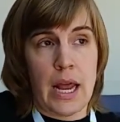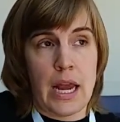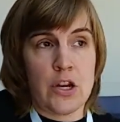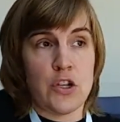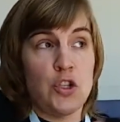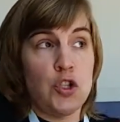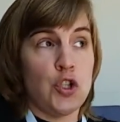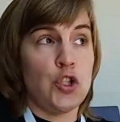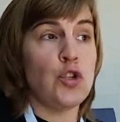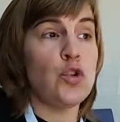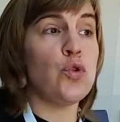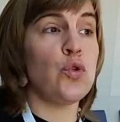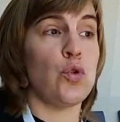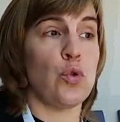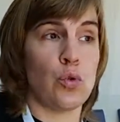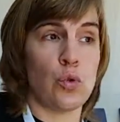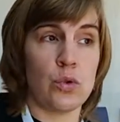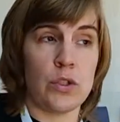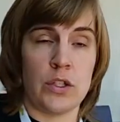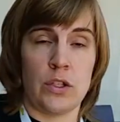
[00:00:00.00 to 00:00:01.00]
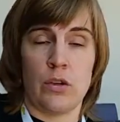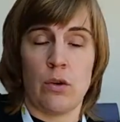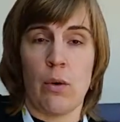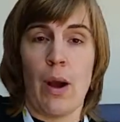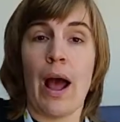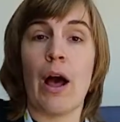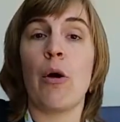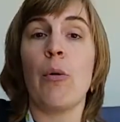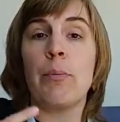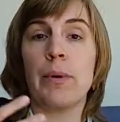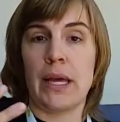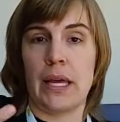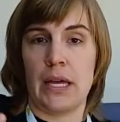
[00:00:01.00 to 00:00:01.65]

can do to help